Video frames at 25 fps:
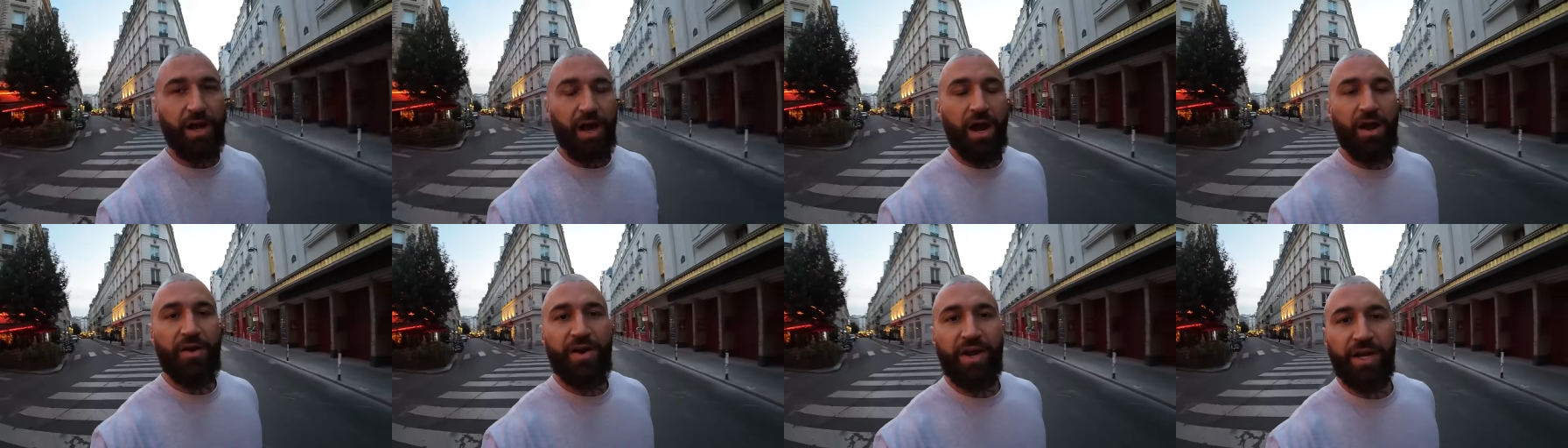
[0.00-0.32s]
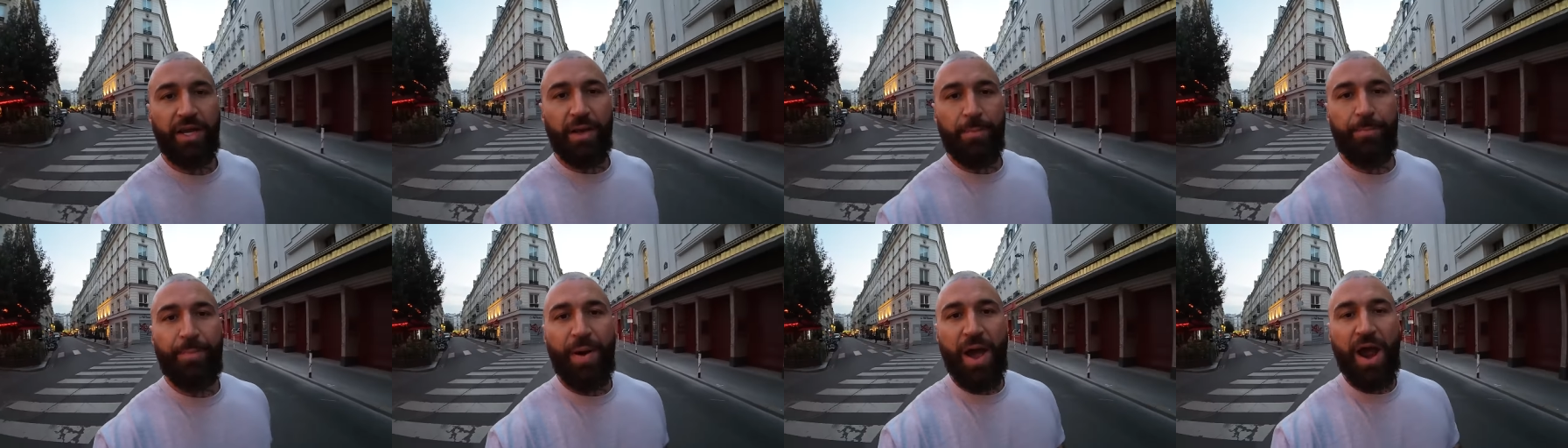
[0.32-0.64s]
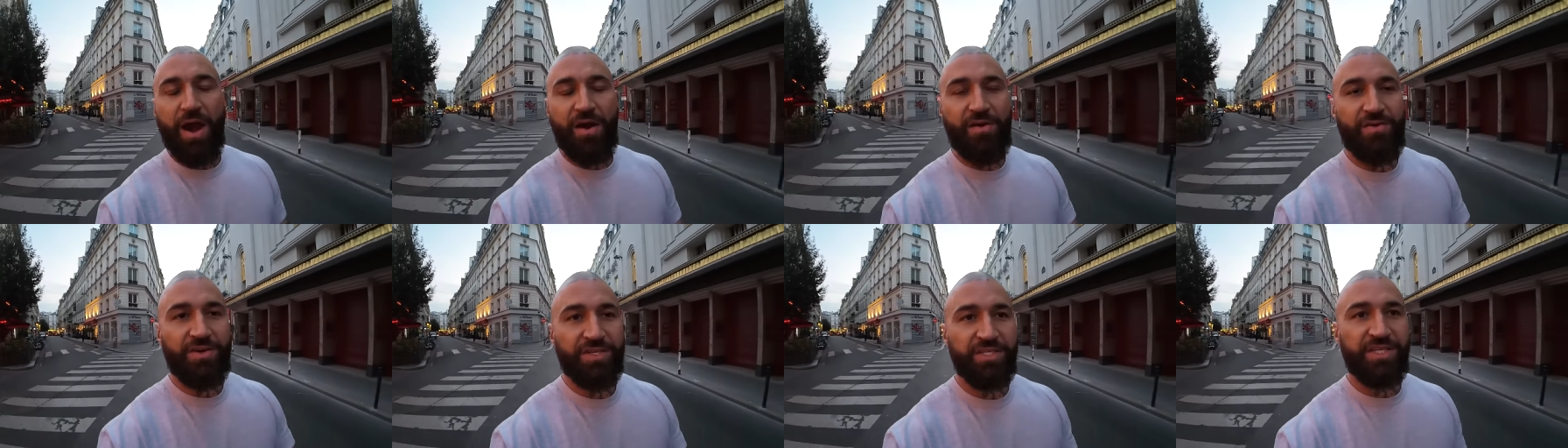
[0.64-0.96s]
I reckon
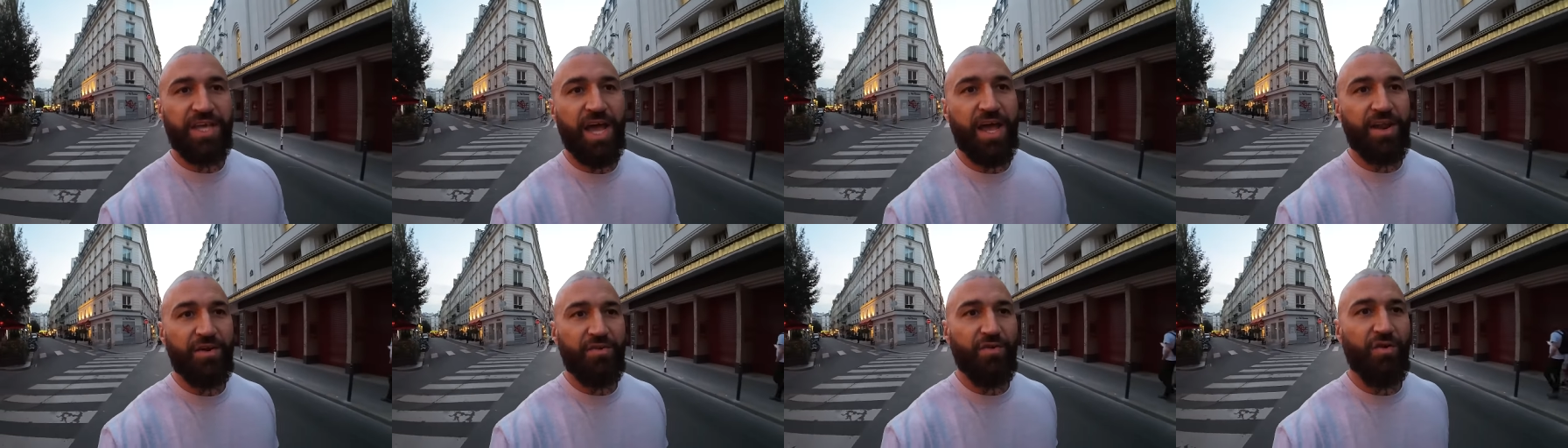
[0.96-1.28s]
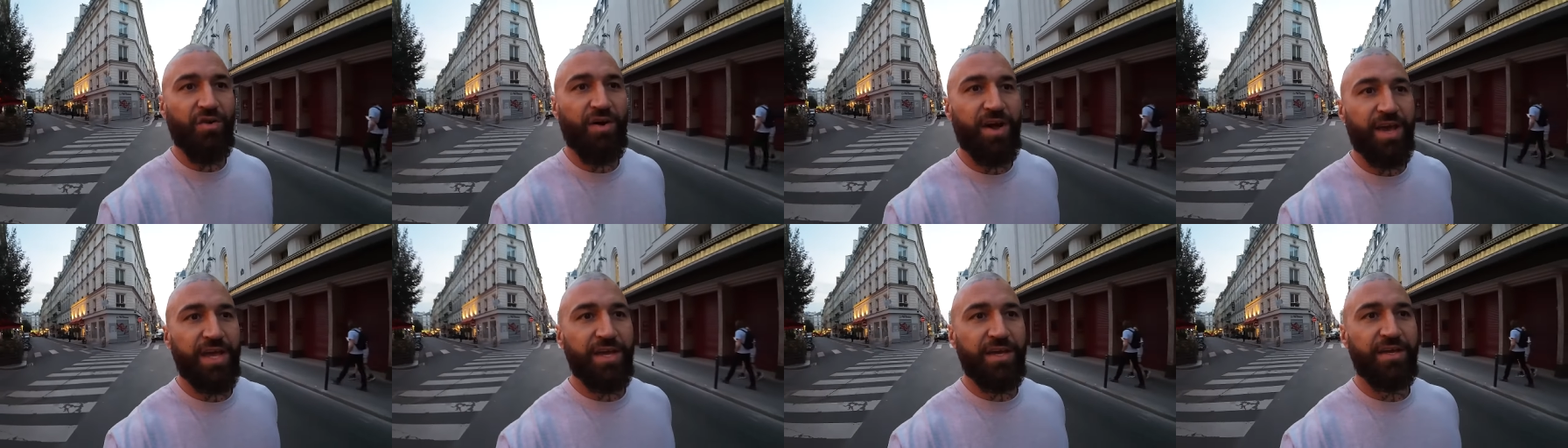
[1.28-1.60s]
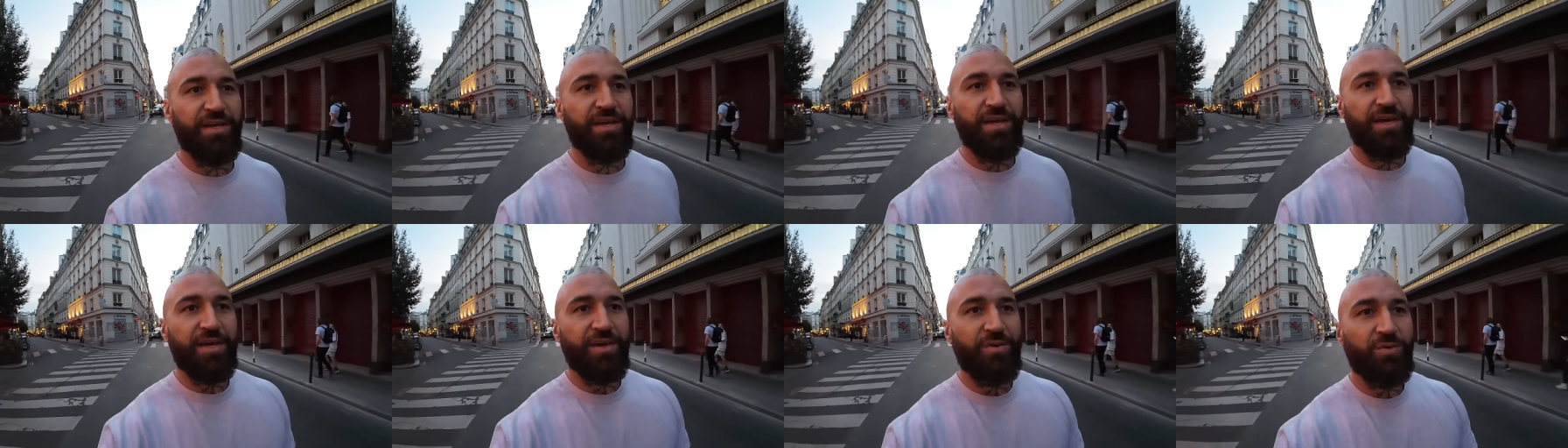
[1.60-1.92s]
Paris at night
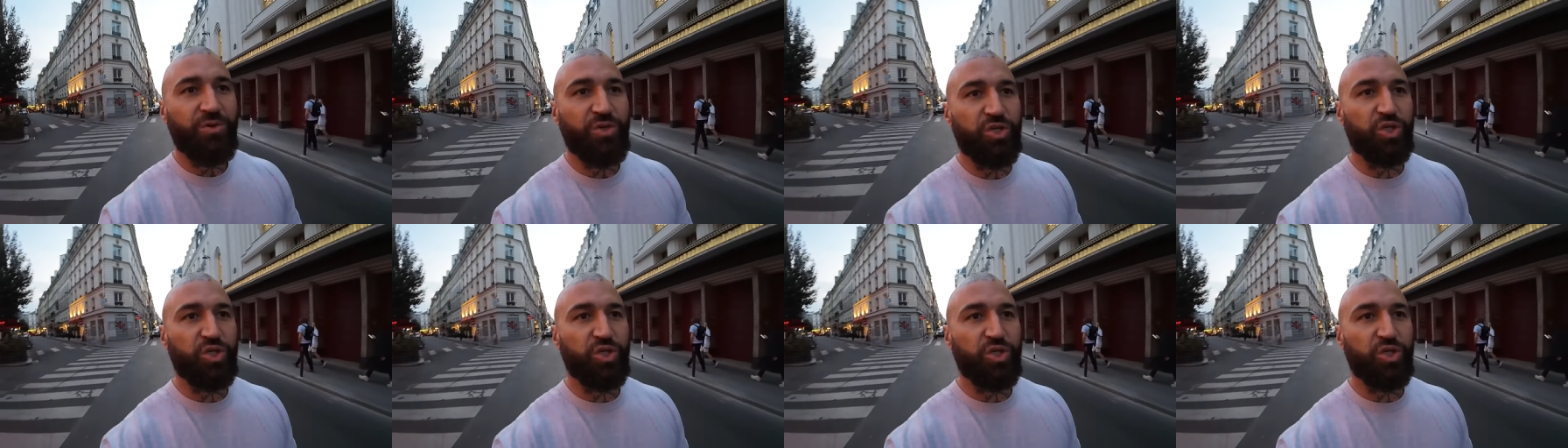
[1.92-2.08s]
would